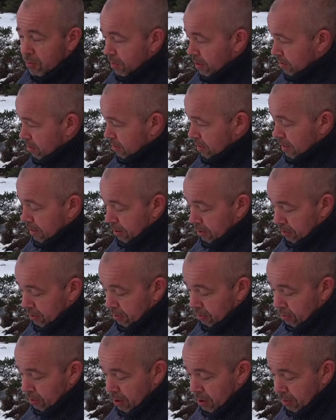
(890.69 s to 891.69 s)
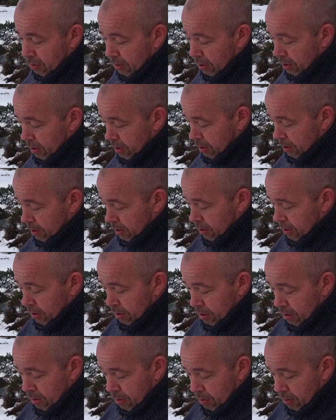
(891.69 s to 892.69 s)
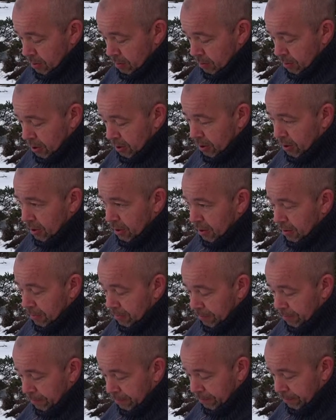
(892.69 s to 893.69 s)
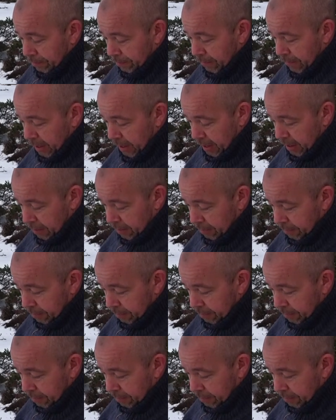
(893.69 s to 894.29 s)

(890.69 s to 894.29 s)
We are standing on the ground. But yeah.